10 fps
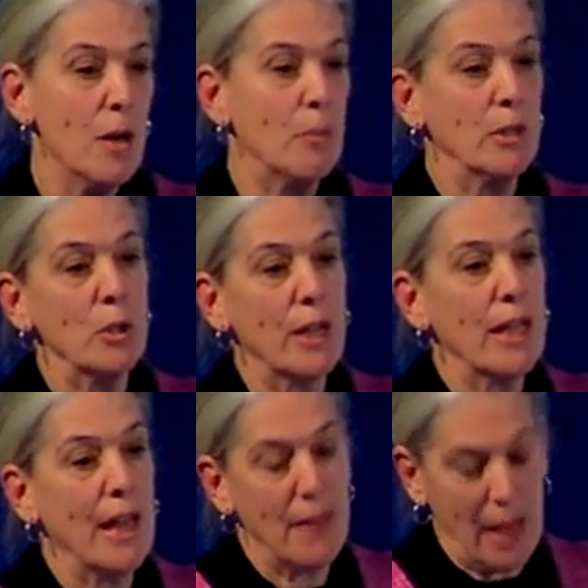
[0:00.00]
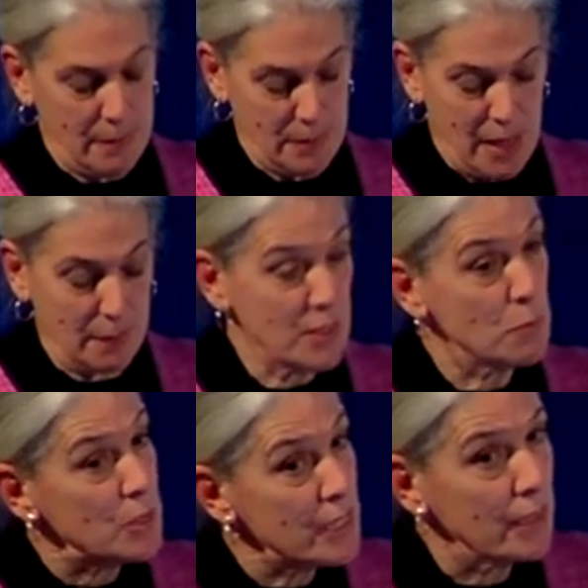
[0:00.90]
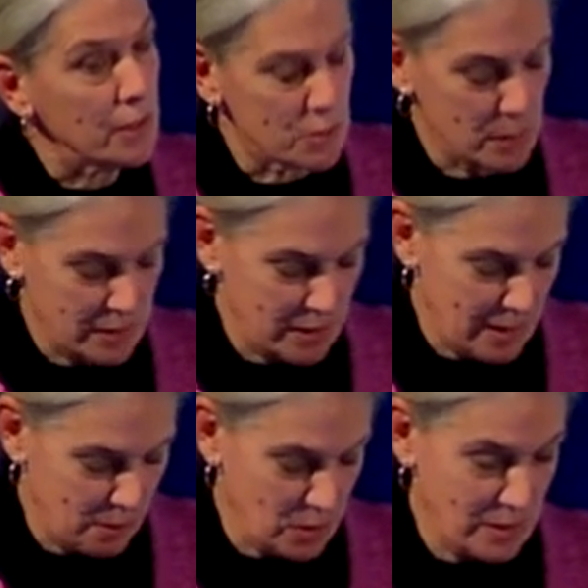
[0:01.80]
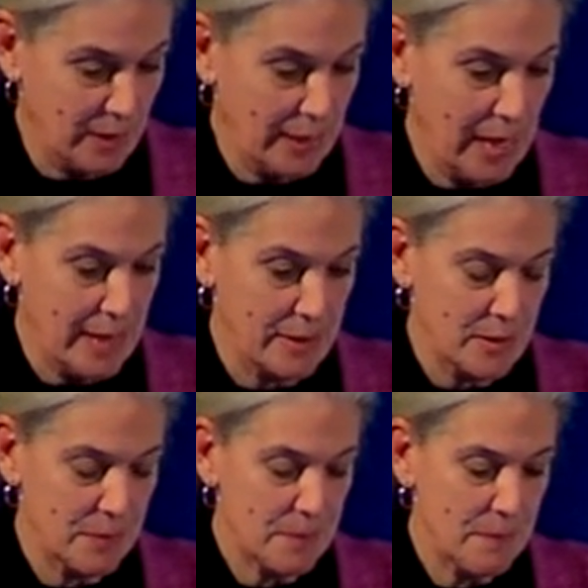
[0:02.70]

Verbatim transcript: But looking at, at, at this particular species, that wasn't the case.